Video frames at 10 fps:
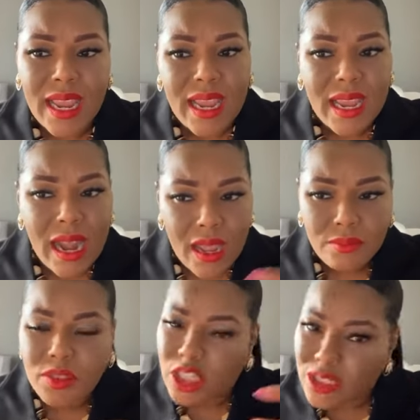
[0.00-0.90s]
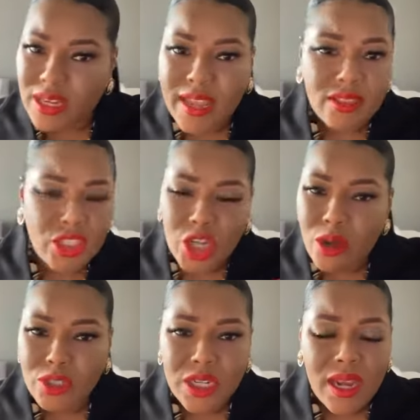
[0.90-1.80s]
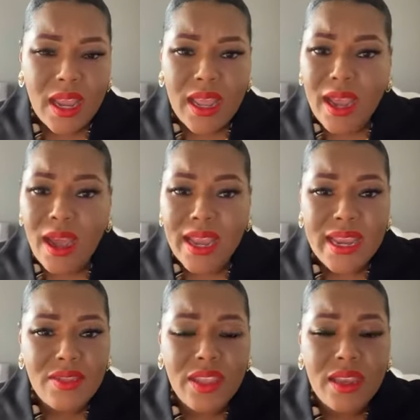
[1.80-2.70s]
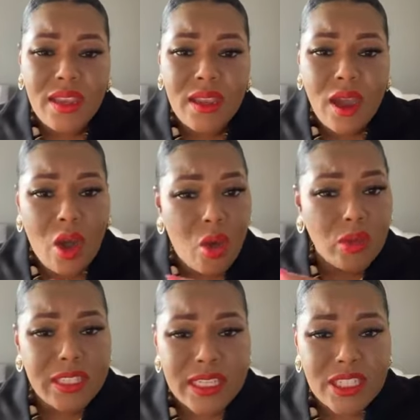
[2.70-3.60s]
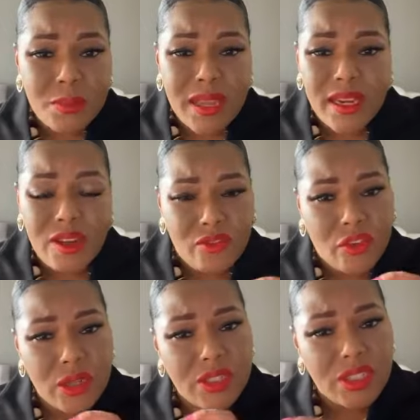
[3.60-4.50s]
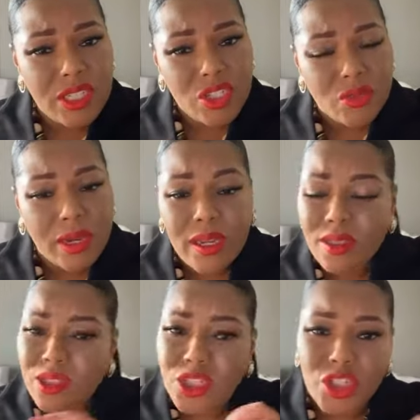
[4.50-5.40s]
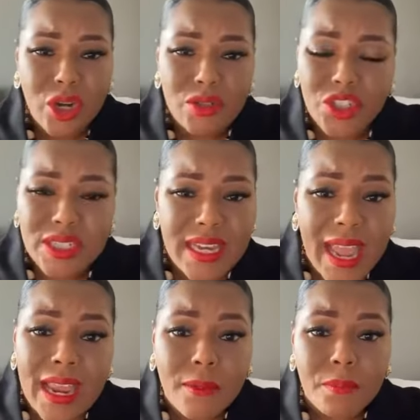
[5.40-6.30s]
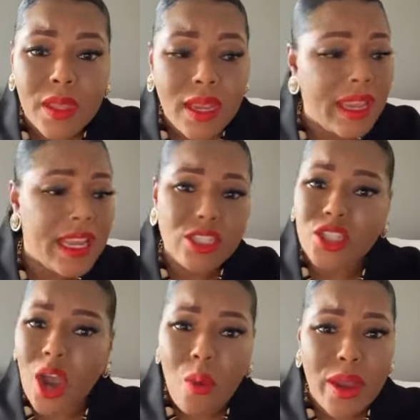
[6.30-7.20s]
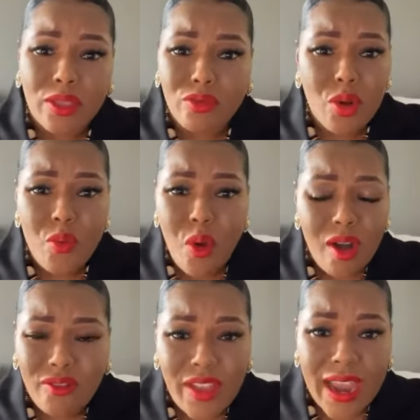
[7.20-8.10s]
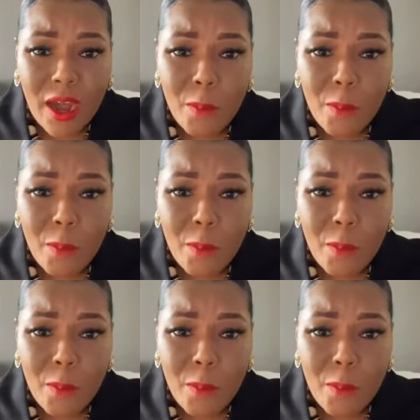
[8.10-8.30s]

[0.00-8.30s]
And I just like the church in the Old Testament in first century, the church today is going through warfare.